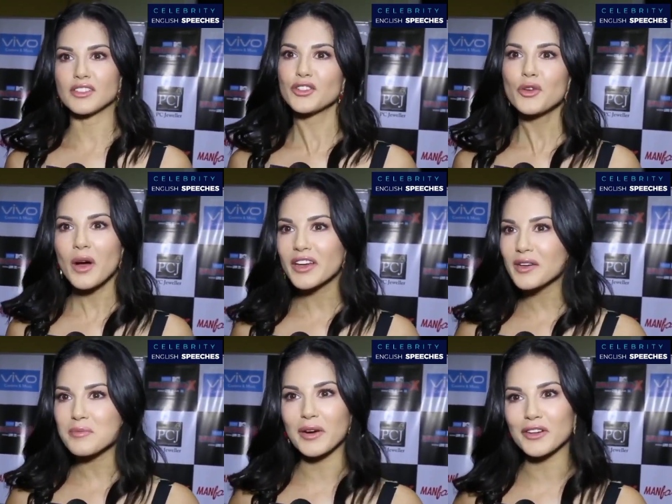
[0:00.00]
Do you know why
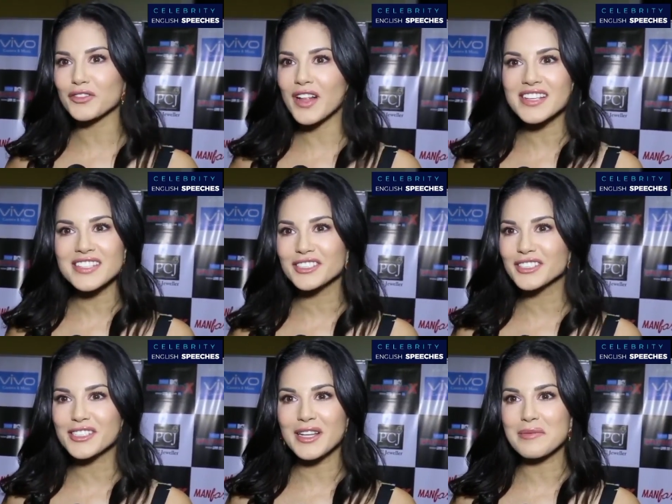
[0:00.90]
you get butterflies in
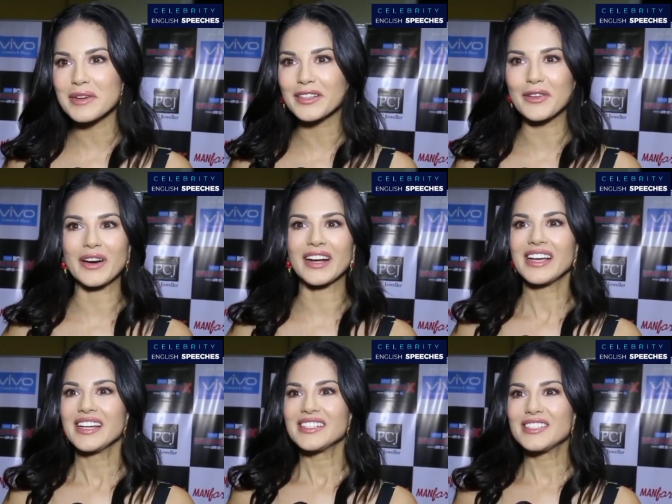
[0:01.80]
your stomach, or
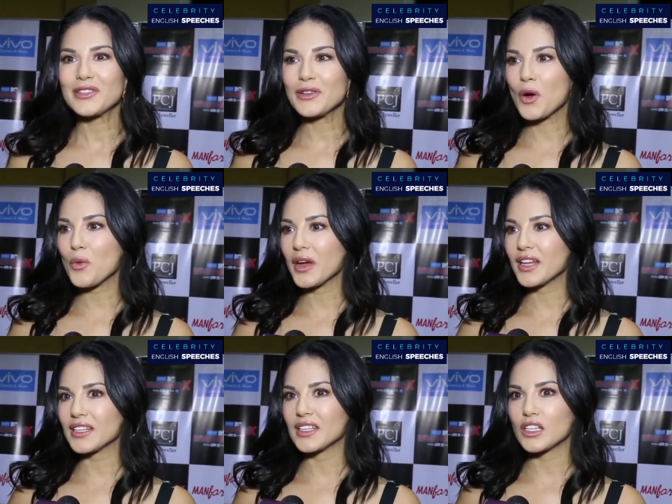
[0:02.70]
do you know
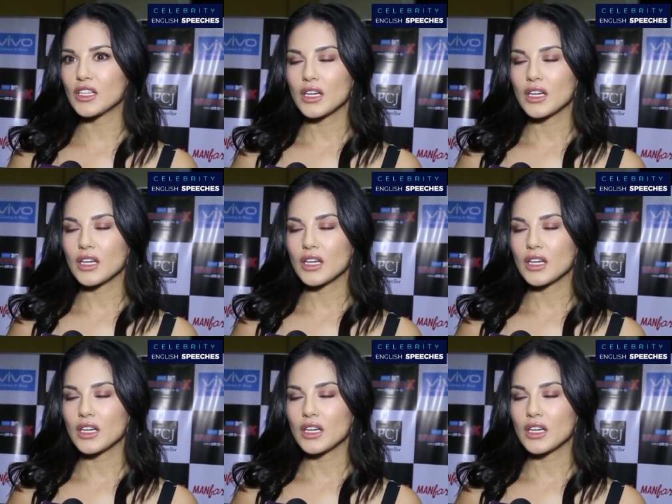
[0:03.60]
when